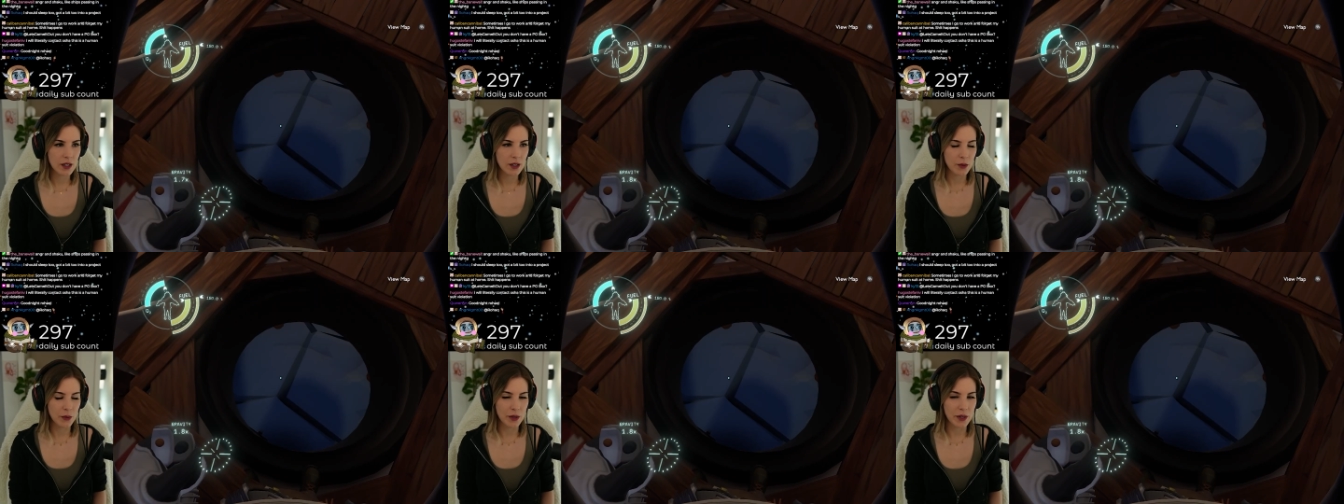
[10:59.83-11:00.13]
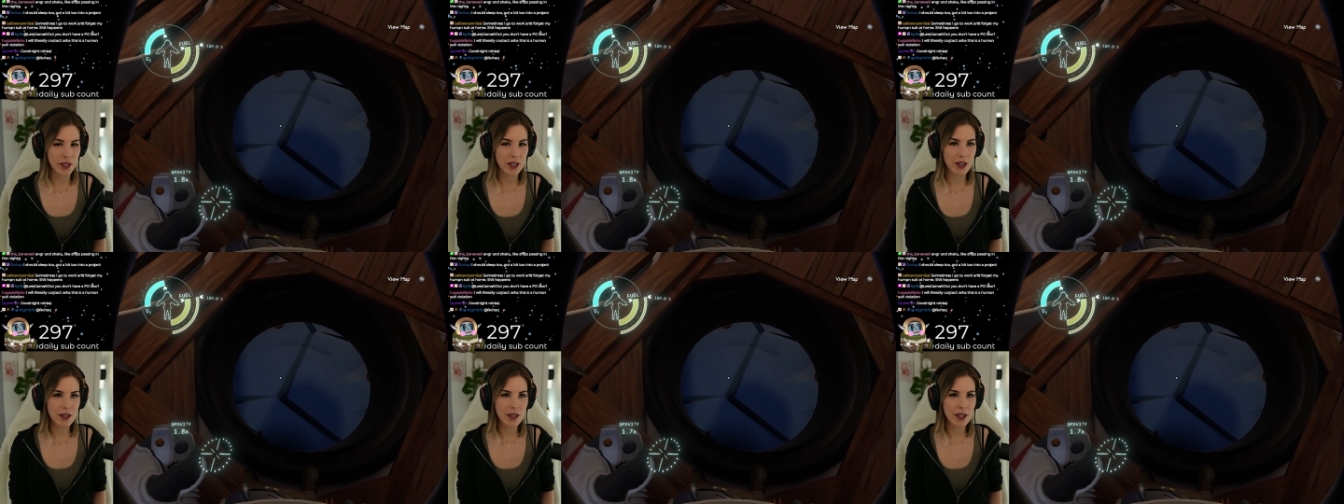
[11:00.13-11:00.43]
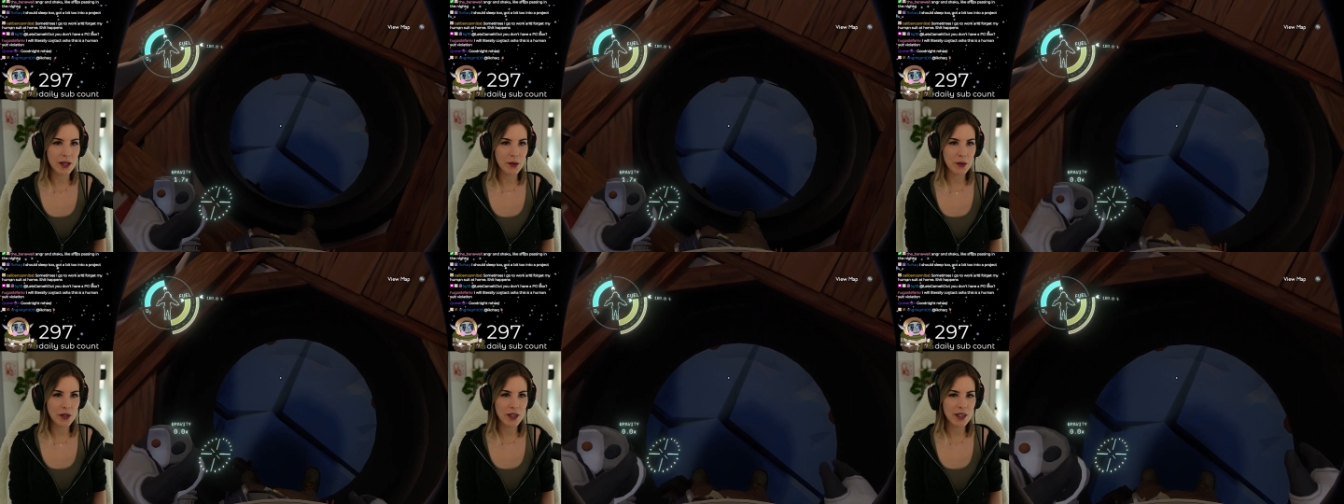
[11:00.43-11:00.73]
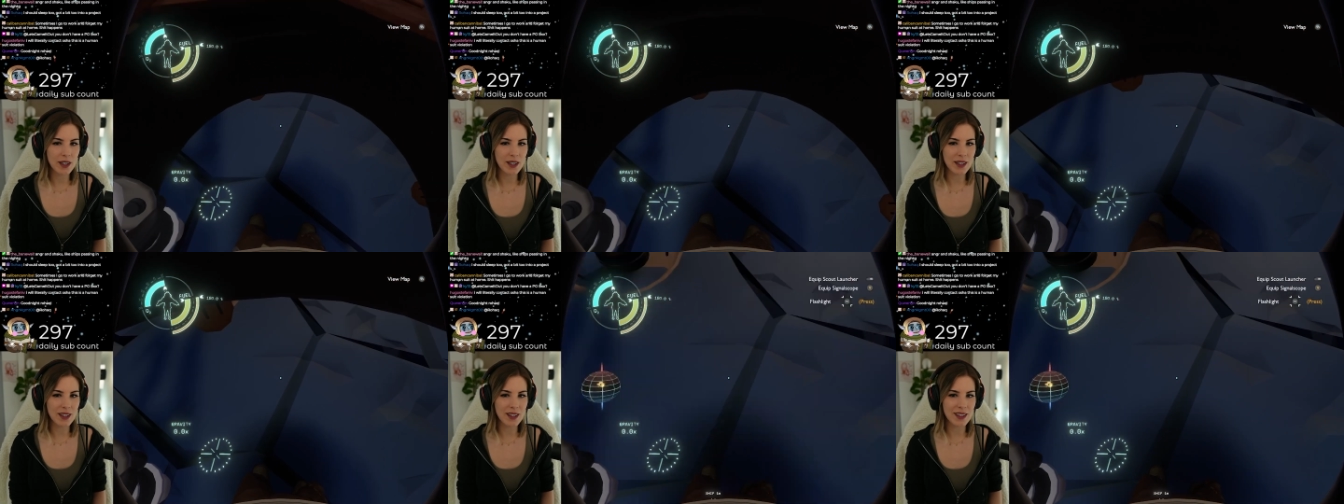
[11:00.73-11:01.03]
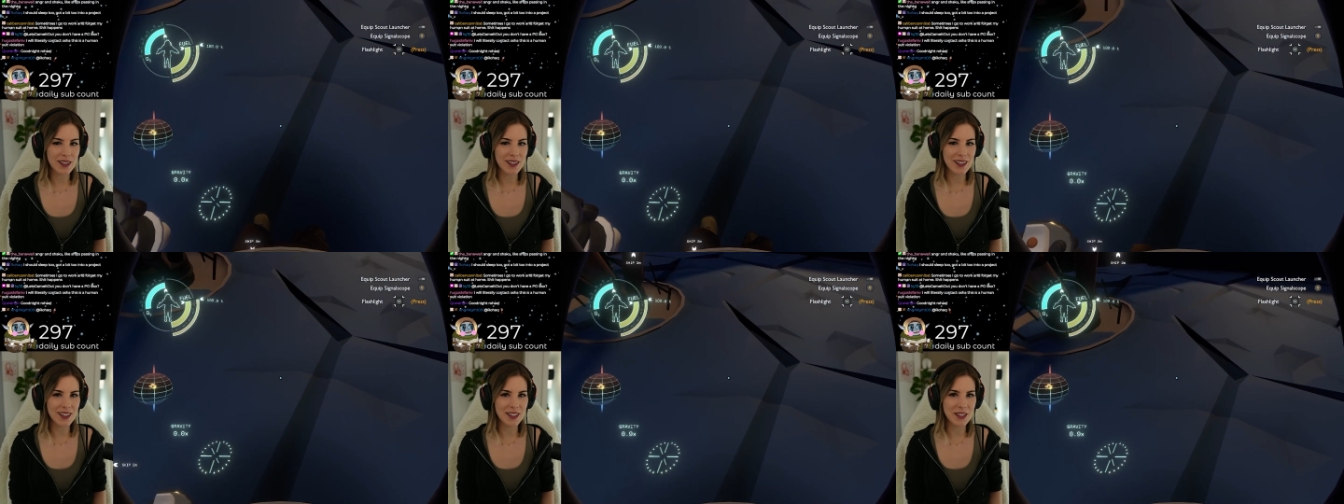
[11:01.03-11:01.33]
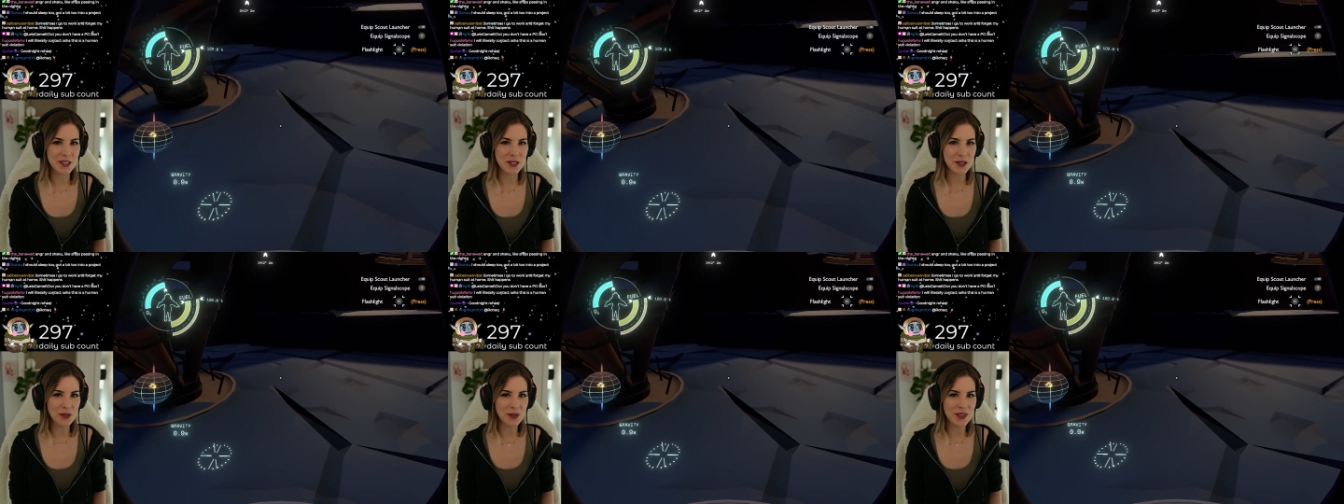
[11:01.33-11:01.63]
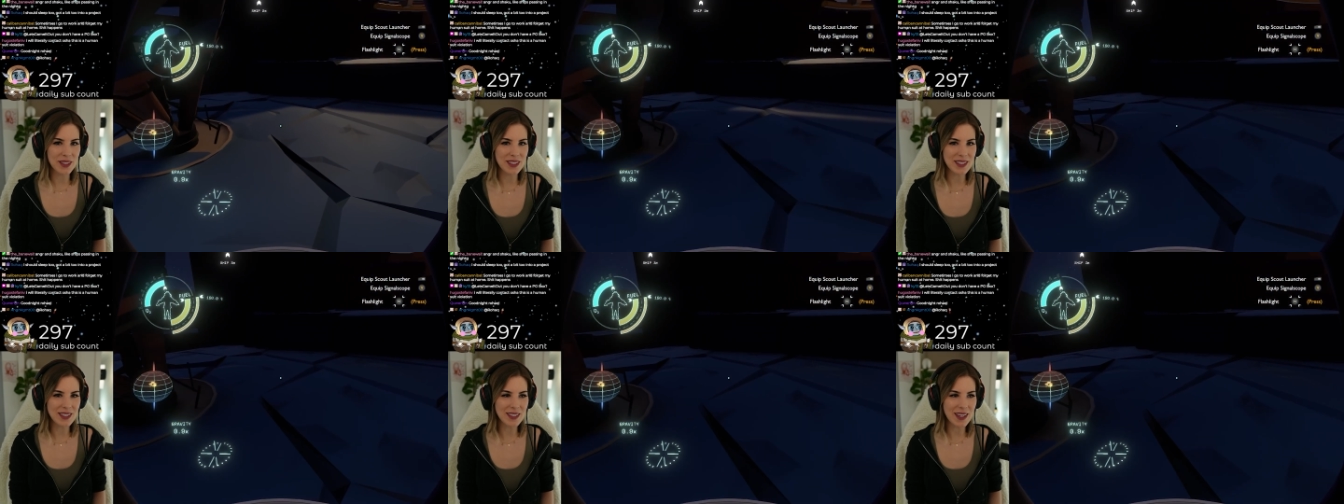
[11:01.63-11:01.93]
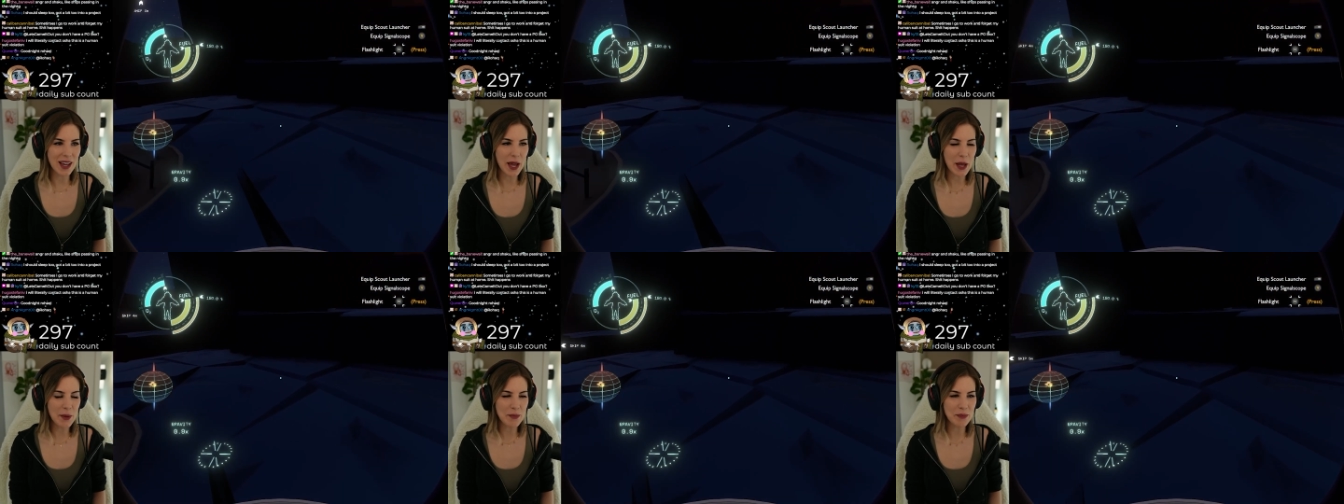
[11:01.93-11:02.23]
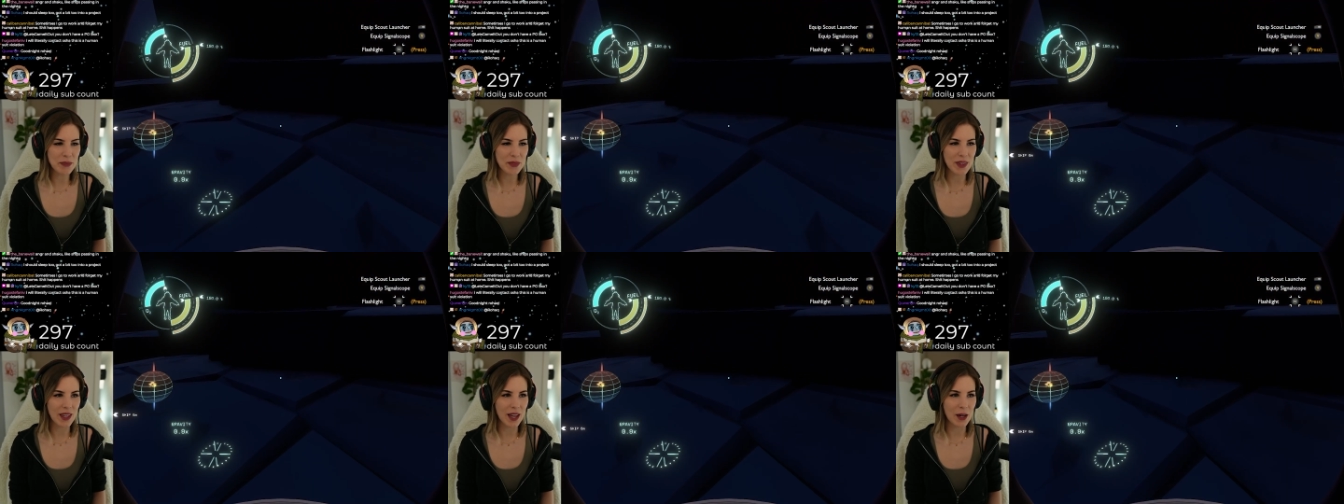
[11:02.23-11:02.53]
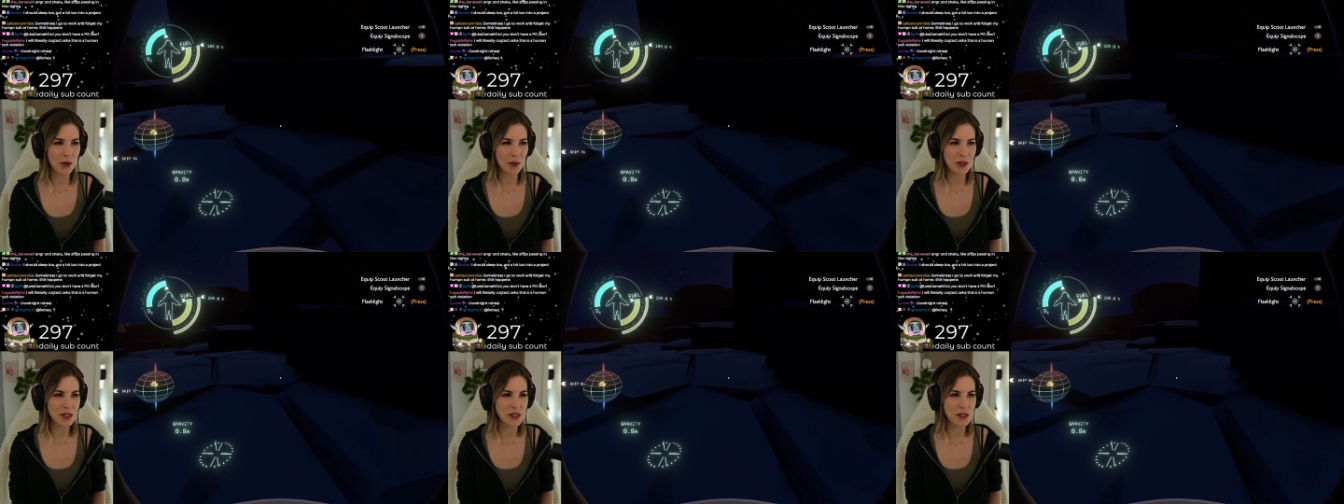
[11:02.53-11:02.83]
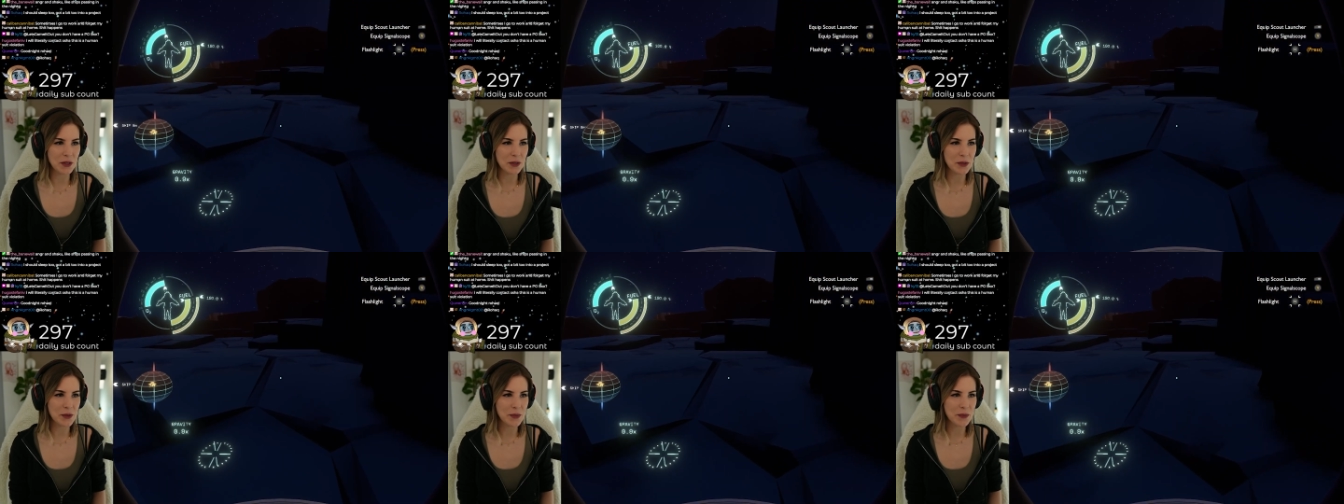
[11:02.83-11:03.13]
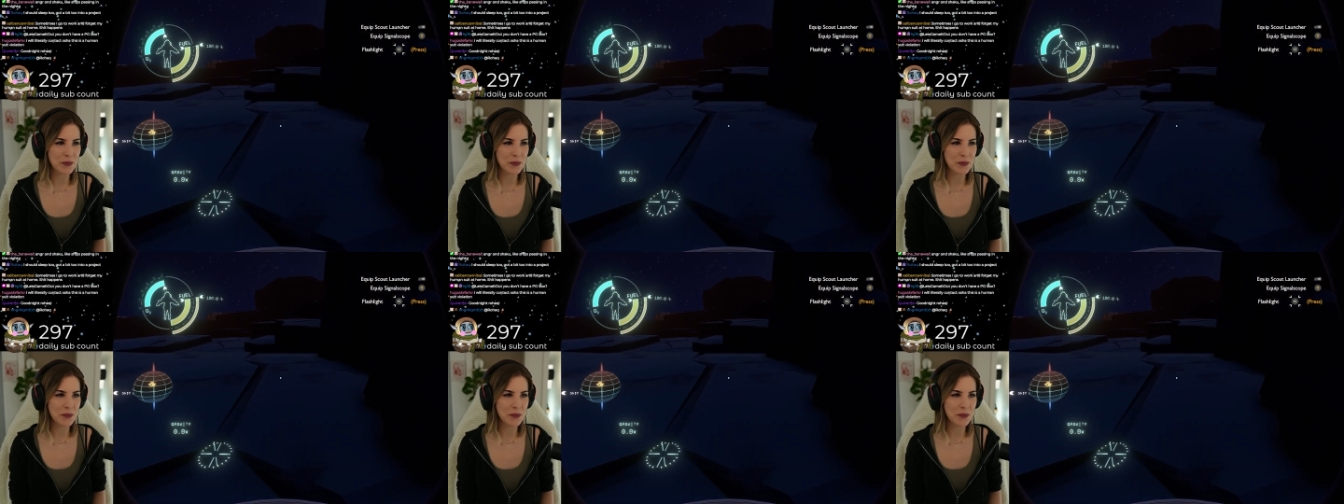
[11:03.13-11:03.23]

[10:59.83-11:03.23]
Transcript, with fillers: We got our uh, suit this time? Yeah, we do.